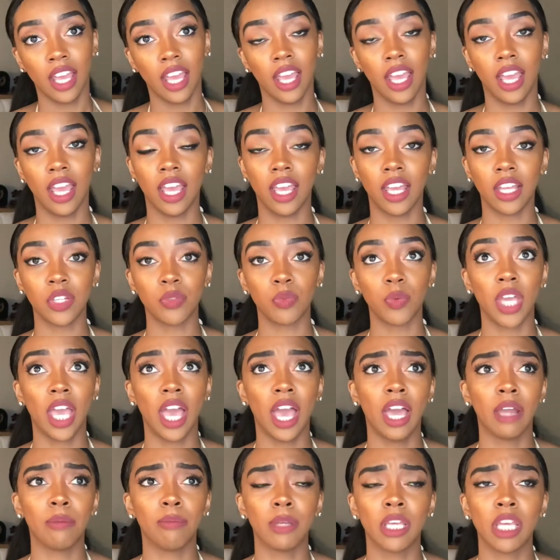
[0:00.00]
And we
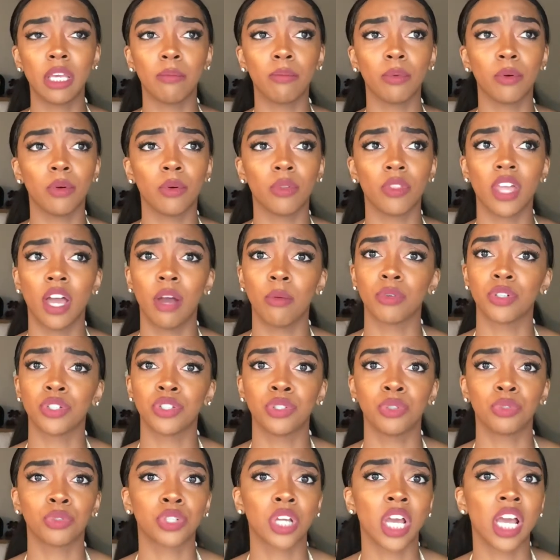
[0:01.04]
had people that were
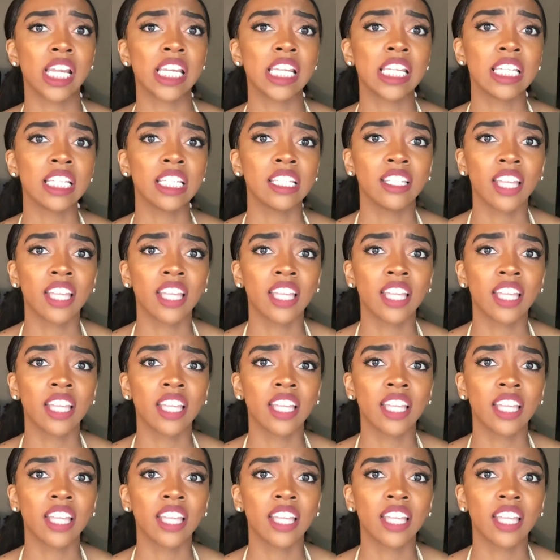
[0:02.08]
still trying to